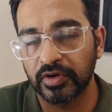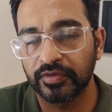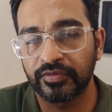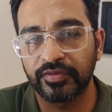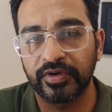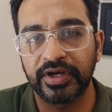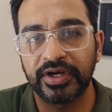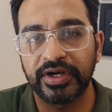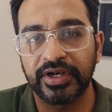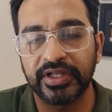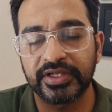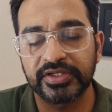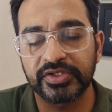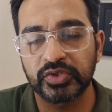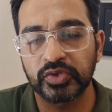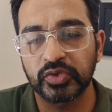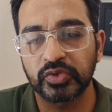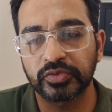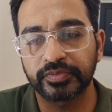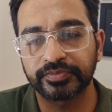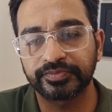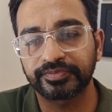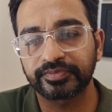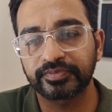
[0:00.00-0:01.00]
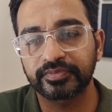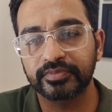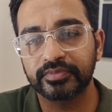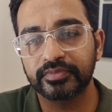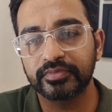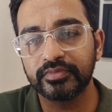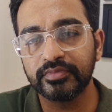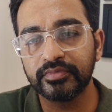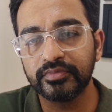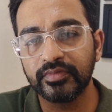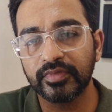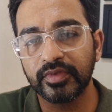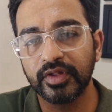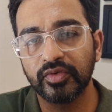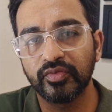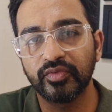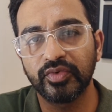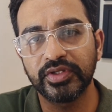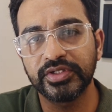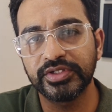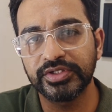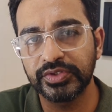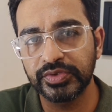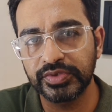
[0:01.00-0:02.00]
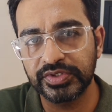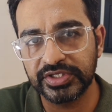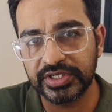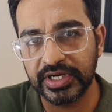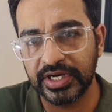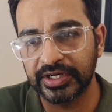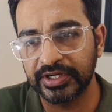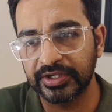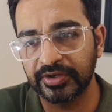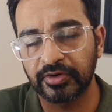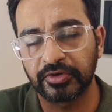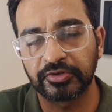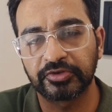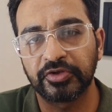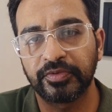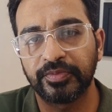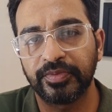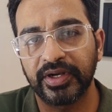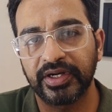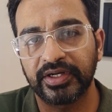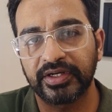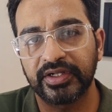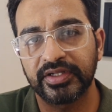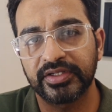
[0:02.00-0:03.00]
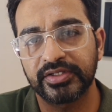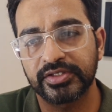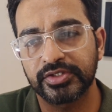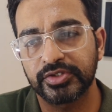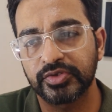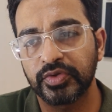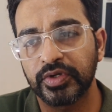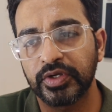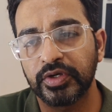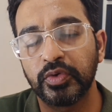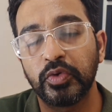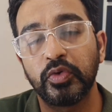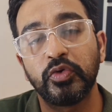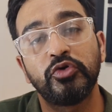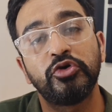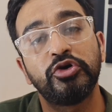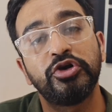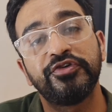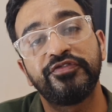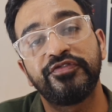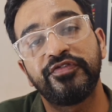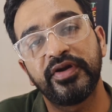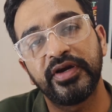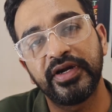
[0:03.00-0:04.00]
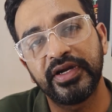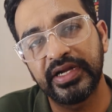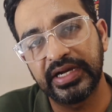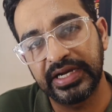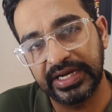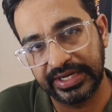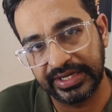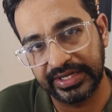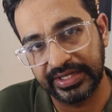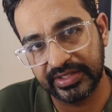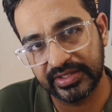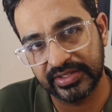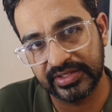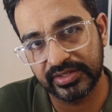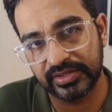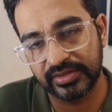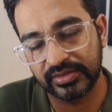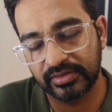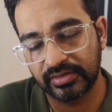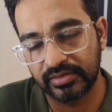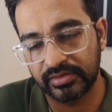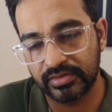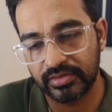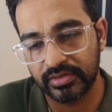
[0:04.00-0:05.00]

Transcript: all over India. So once you start your ortho practice, you can go to different clinics,